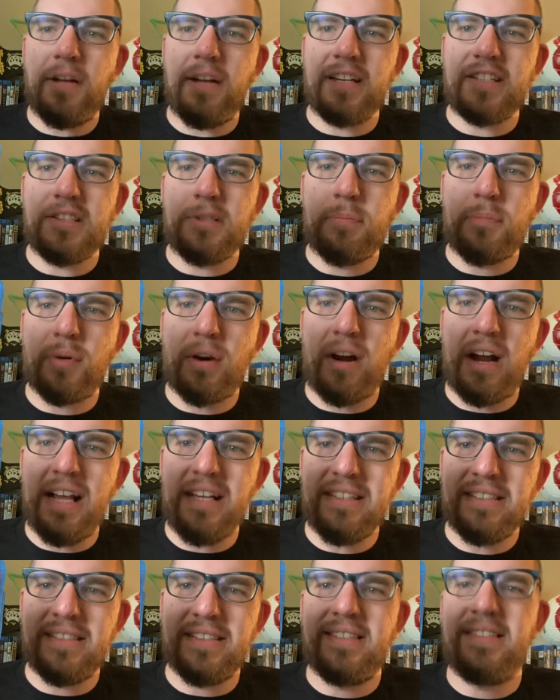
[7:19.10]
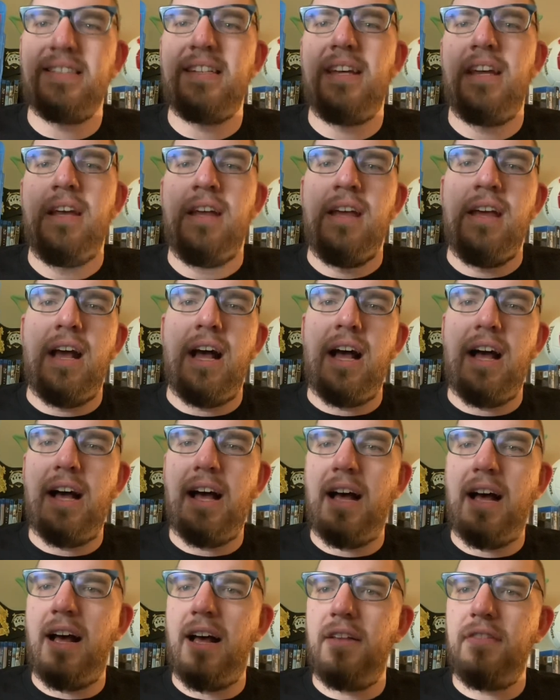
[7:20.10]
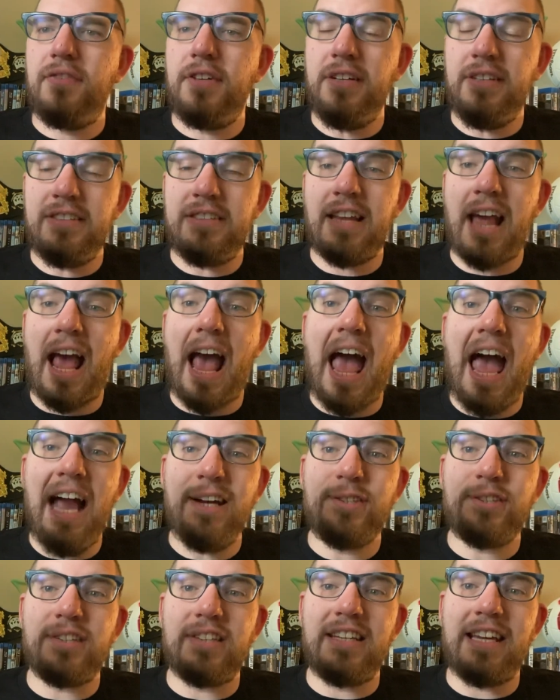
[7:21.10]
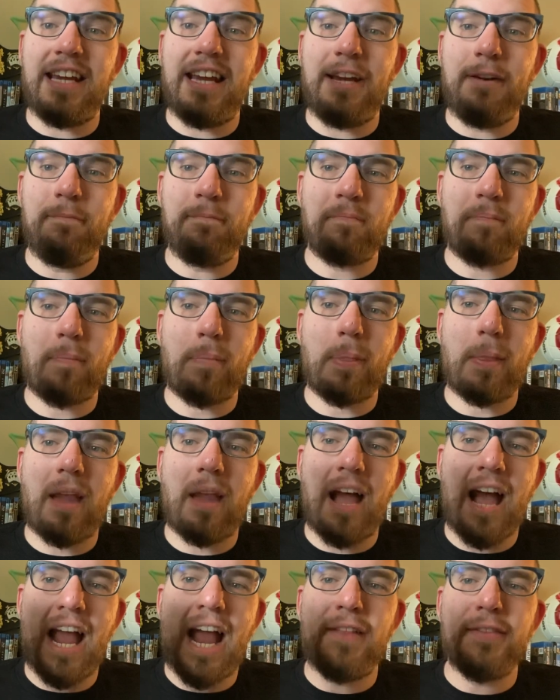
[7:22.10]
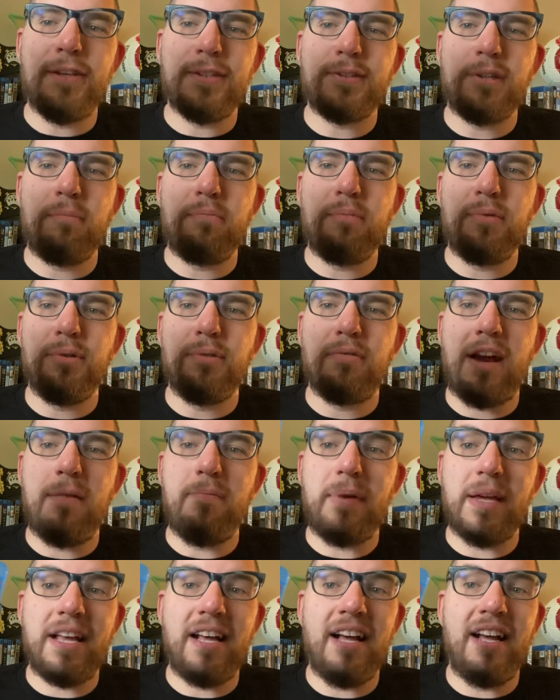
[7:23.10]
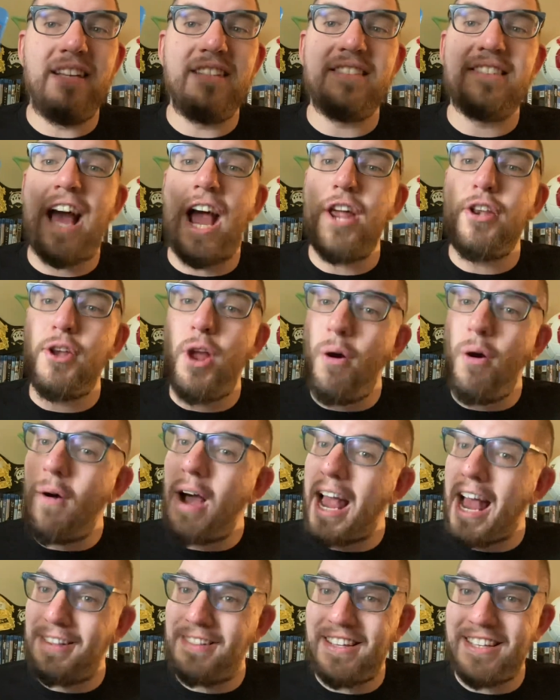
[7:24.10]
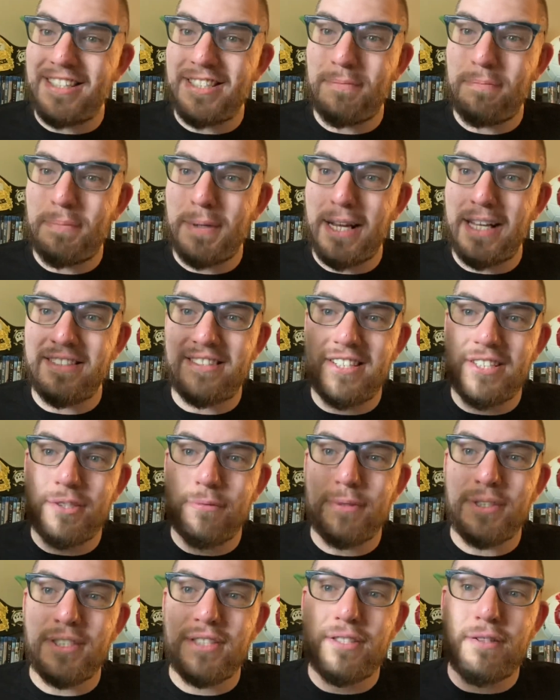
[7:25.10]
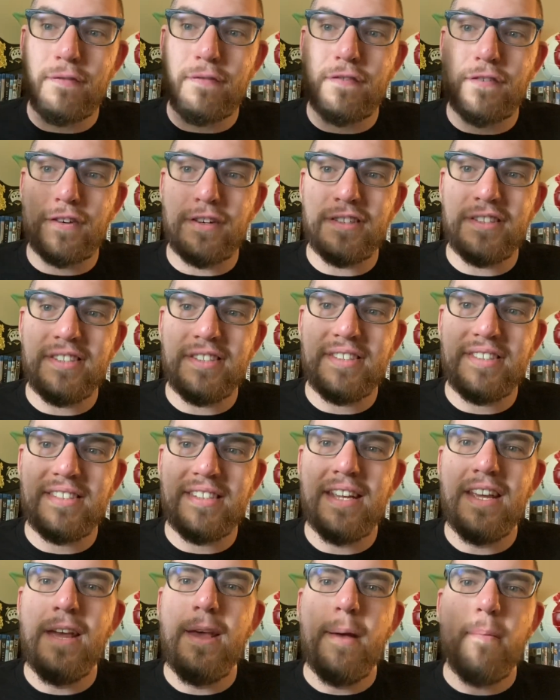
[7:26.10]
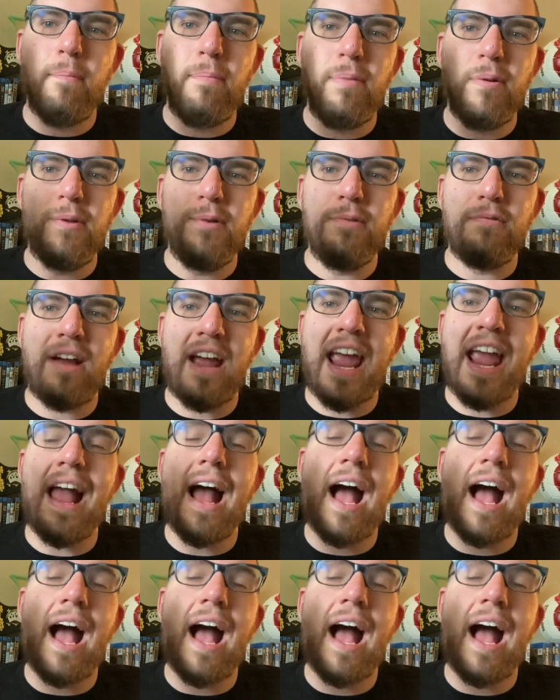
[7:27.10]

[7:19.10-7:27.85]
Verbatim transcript: Express. Uh, this actually, I had this on Blu-ray because I know I had this because this was the first Blu-ray